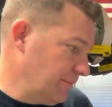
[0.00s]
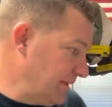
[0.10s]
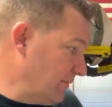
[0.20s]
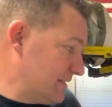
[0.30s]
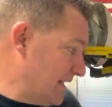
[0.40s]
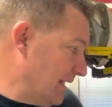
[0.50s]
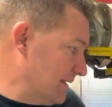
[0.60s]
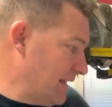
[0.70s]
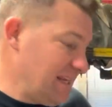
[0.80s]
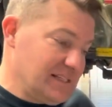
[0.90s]
But anyways, yeah,
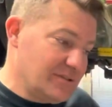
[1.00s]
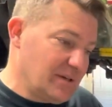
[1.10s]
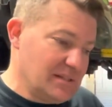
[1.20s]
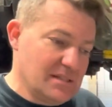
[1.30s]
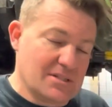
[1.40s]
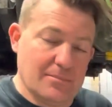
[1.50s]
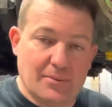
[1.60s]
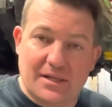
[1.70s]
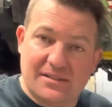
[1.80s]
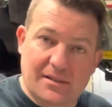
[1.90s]
easy transition to
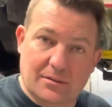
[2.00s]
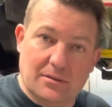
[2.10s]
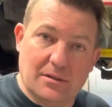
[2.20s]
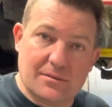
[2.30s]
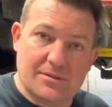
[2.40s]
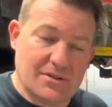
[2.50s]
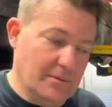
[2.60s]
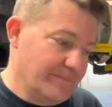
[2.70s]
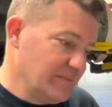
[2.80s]
put AC on the car. So